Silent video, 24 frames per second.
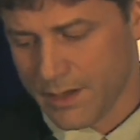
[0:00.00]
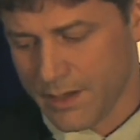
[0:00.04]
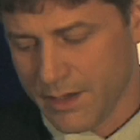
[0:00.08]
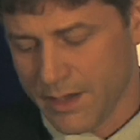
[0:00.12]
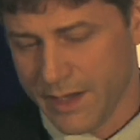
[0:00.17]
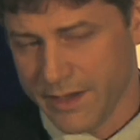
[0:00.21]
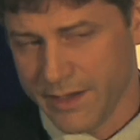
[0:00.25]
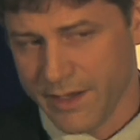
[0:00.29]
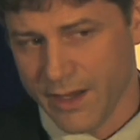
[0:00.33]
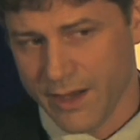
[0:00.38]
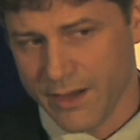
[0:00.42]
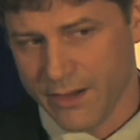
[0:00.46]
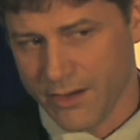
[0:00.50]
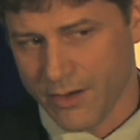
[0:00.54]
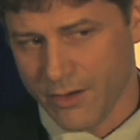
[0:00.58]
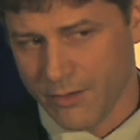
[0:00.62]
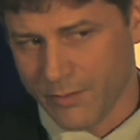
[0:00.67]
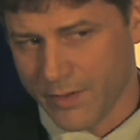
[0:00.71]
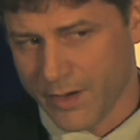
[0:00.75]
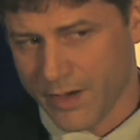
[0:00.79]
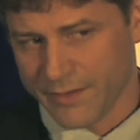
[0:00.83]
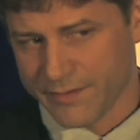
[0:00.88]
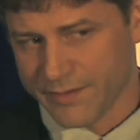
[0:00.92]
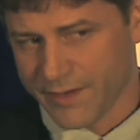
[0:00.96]
And the
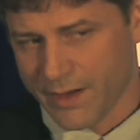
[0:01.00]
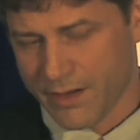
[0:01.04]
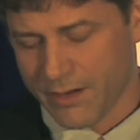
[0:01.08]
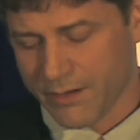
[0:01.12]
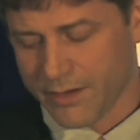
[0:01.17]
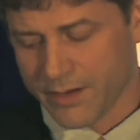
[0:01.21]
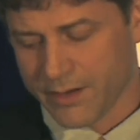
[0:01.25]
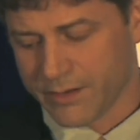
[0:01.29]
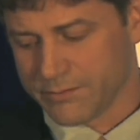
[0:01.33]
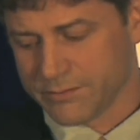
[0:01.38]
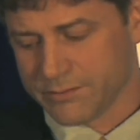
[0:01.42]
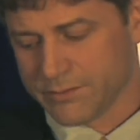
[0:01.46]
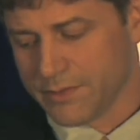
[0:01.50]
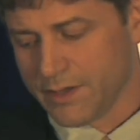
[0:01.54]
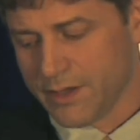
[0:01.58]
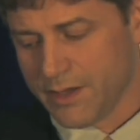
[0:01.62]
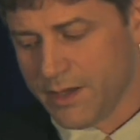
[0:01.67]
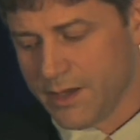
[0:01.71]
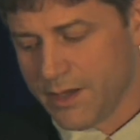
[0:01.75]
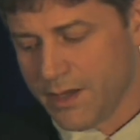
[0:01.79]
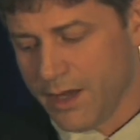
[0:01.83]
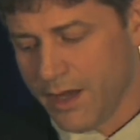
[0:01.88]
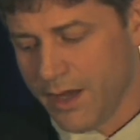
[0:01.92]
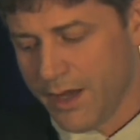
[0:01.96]
unknown wells, I don't know.
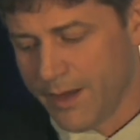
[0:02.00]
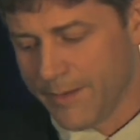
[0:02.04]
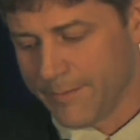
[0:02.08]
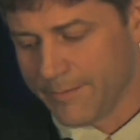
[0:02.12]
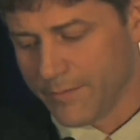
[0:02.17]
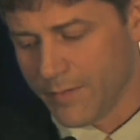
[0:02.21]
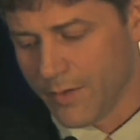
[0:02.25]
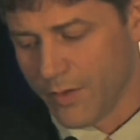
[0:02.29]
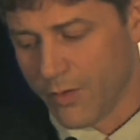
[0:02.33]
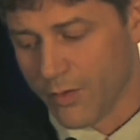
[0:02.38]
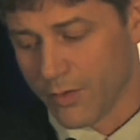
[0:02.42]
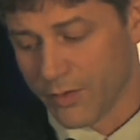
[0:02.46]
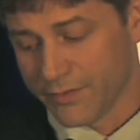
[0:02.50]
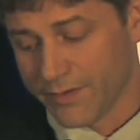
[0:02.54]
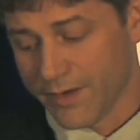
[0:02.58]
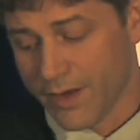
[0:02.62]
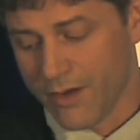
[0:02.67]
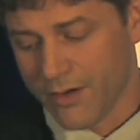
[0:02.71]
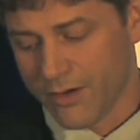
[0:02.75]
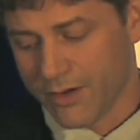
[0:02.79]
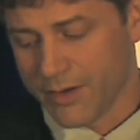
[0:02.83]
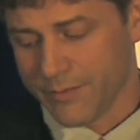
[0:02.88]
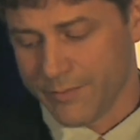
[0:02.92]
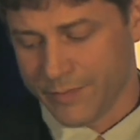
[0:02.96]

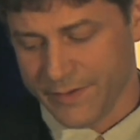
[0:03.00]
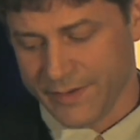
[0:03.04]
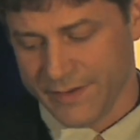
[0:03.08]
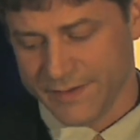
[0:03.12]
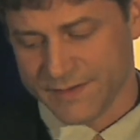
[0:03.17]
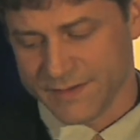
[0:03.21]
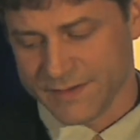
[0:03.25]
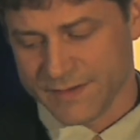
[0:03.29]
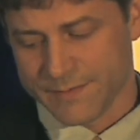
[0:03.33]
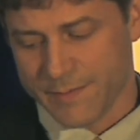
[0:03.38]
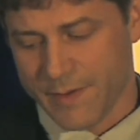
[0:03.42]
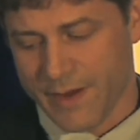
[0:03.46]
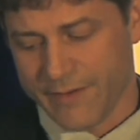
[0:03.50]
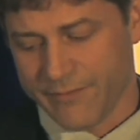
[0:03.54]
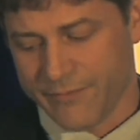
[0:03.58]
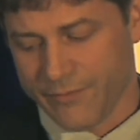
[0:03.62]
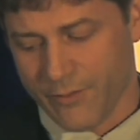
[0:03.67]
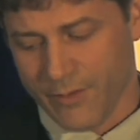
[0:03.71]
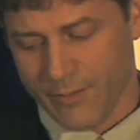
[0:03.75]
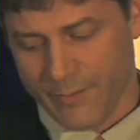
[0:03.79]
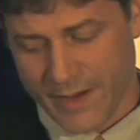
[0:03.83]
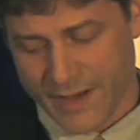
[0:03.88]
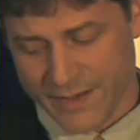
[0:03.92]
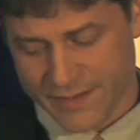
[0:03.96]
Horizontal completions by
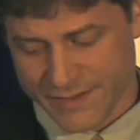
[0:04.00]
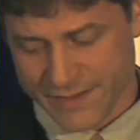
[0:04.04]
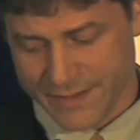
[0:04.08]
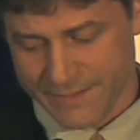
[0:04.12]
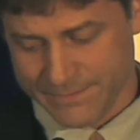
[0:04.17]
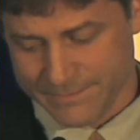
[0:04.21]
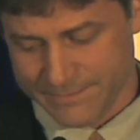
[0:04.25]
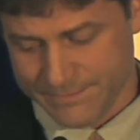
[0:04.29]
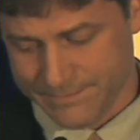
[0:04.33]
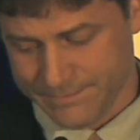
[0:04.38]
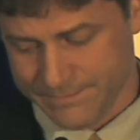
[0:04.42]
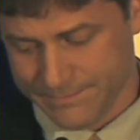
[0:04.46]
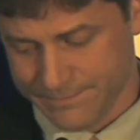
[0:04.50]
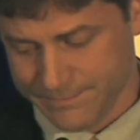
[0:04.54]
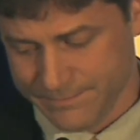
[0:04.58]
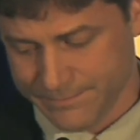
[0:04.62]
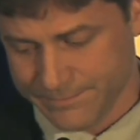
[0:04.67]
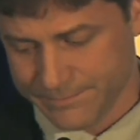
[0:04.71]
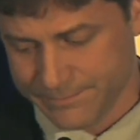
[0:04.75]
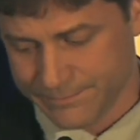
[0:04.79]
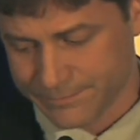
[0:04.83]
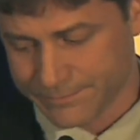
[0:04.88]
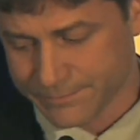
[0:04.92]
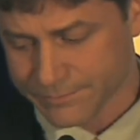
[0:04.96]

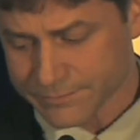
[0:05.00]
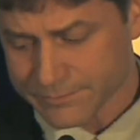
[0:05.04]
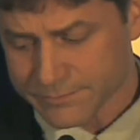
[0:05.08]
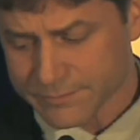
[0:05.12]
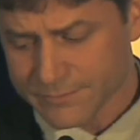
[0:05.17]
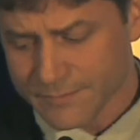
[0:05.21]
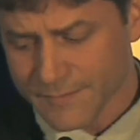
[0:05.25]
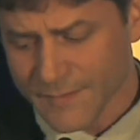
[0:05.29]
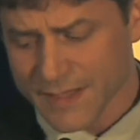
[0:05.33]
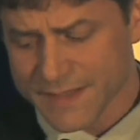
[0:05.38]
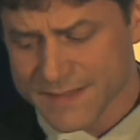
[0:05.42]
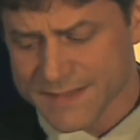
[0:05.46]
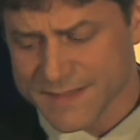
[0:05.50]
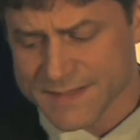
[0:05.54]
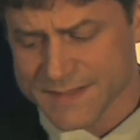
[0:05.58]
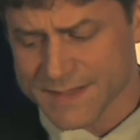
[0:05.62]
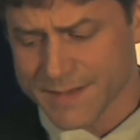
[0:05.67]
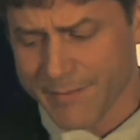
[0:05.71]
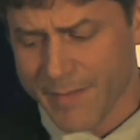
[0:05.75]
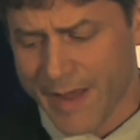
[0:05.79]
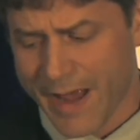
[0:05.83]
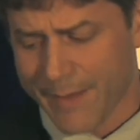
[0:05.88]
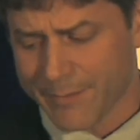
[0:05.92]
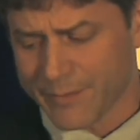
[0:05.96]
formation. This is
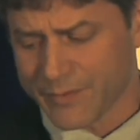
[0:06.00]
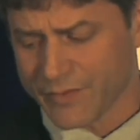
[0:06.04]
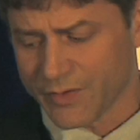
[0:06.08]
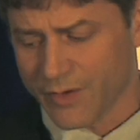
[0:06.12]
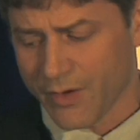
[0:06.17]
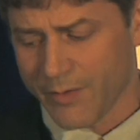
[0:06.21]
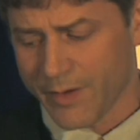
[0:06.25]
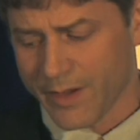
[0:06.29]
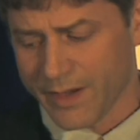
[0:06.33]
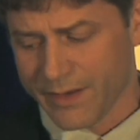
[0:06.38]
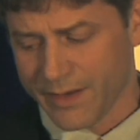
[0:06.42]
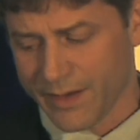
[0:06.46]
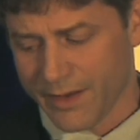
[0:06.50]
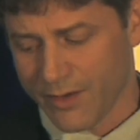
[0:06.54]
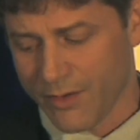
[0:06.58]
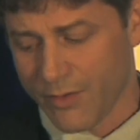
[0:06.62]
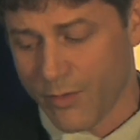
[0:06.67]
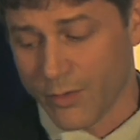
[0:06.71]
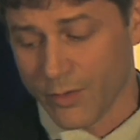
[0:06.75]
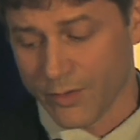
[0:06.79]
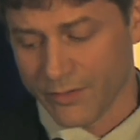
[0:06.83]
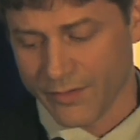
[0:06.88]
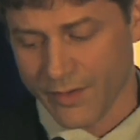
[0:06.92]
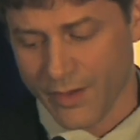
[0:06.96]
a map showing the
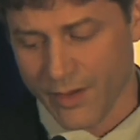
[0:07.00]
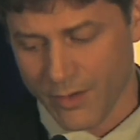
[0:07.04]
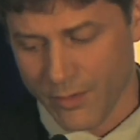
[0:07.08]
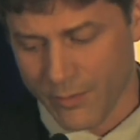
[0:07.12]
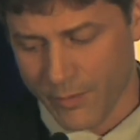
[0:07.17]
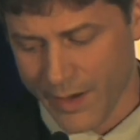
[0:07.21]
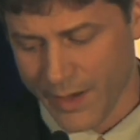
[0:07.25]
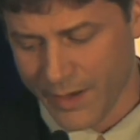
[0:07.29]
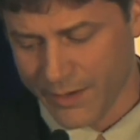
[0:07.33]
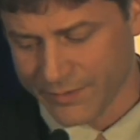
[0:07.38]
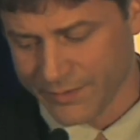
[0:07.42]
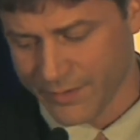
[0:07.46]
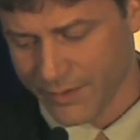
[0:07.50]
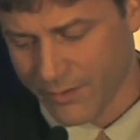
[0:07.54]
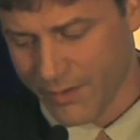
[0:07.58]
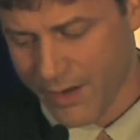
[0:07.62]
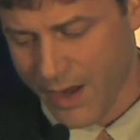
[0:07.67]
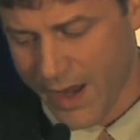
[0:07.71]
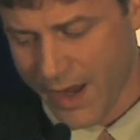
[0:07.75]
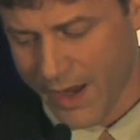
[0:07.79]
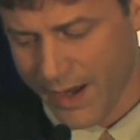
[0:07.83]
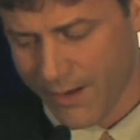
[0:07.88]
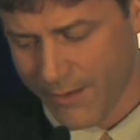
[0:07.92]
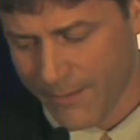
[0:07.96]
horizontal wells in
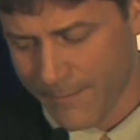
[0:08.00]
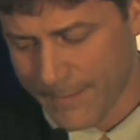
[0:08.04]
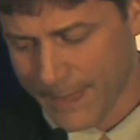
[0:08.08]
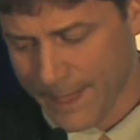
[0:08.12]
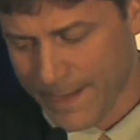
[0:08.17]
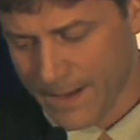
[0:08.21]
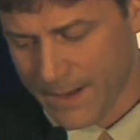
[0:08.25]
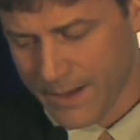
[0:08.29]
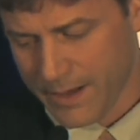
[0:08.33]
Ohio.